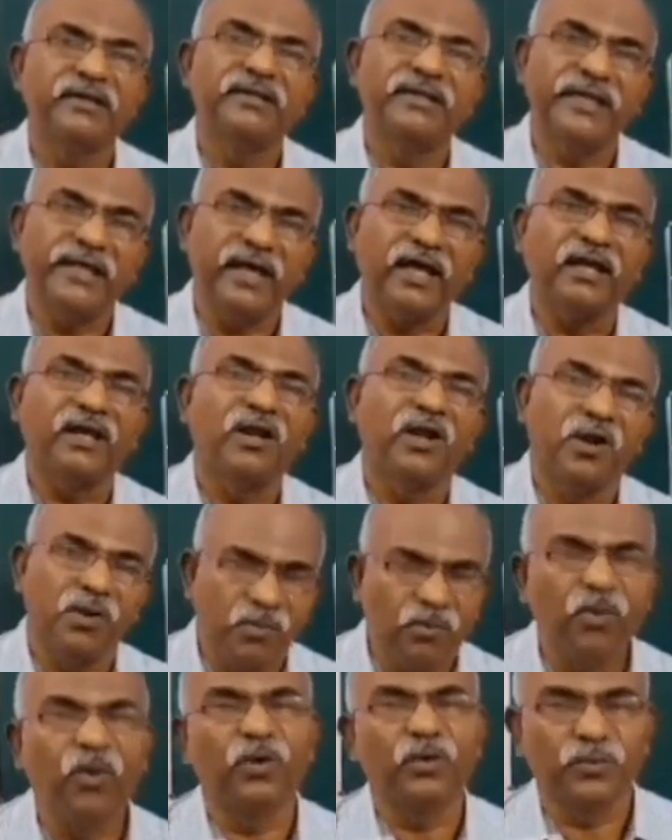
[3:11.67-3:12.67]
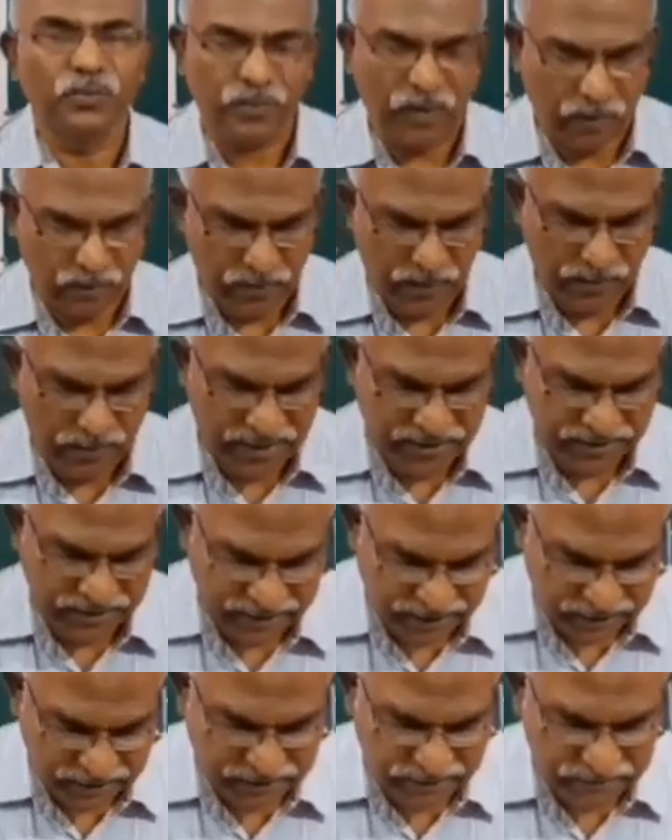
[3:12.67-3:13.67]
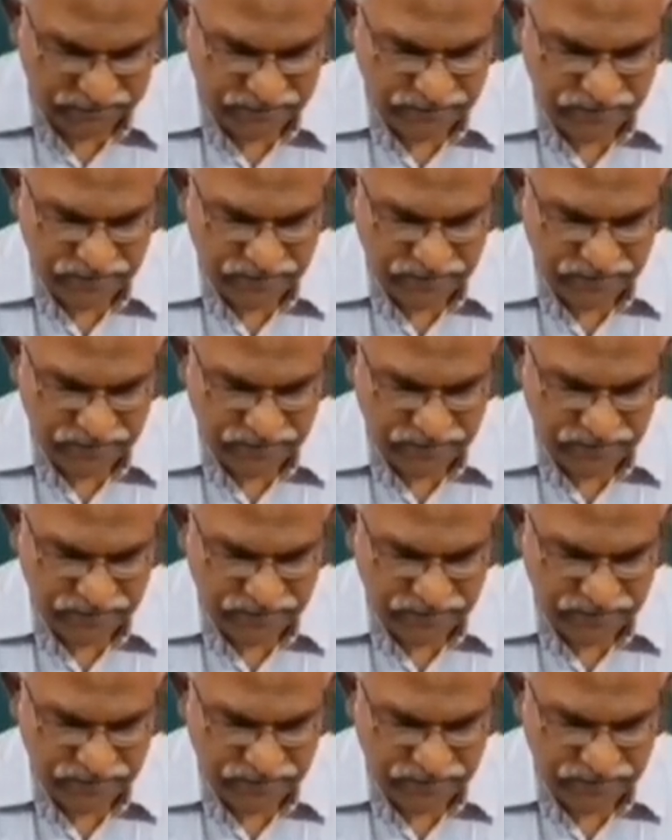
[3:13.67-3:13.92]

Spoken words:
They are more problematic.